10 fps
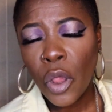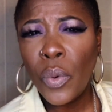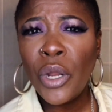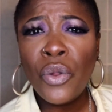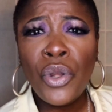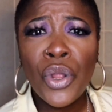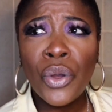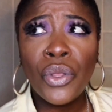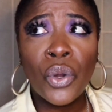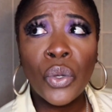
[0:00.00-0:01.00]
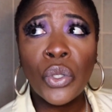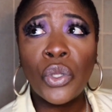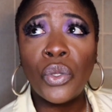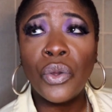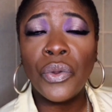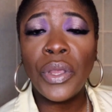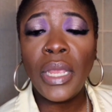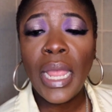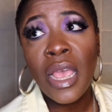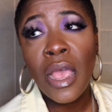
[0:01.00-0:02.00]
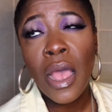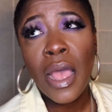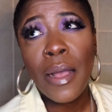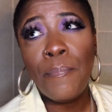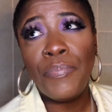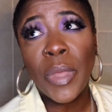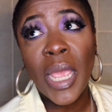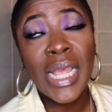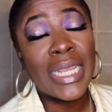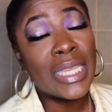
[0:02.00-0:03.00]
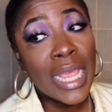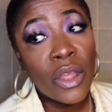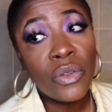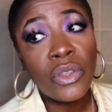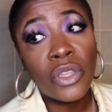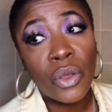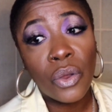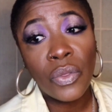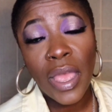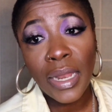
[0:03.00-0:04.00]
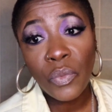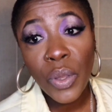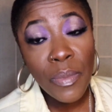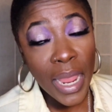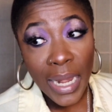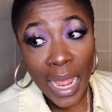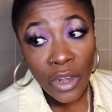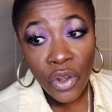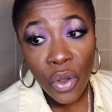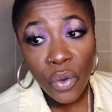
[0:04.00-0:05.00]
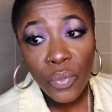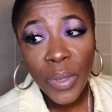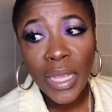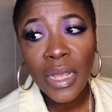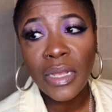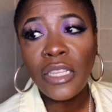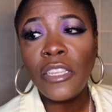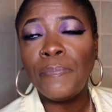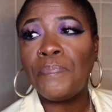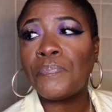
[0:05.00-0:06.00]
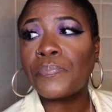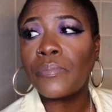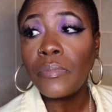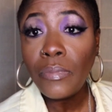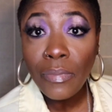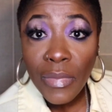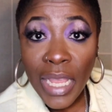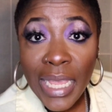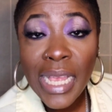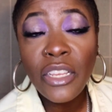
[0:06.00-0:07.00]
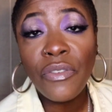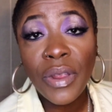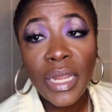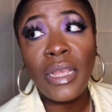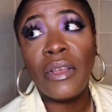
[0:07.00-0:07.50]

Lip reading: We don't know the whole story. it sounds though that we may not know because he has already